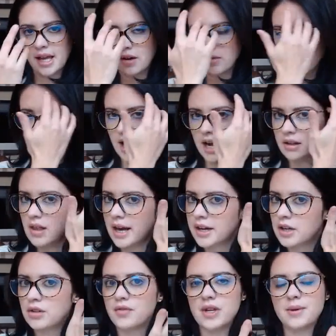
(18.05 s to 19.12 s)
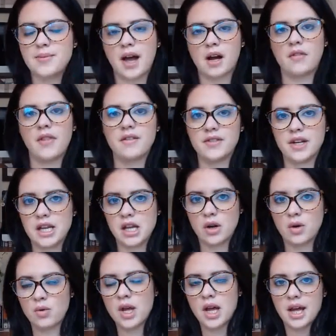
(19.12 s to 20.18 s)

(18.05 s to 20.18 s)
And we got a lot of good feedback on that video.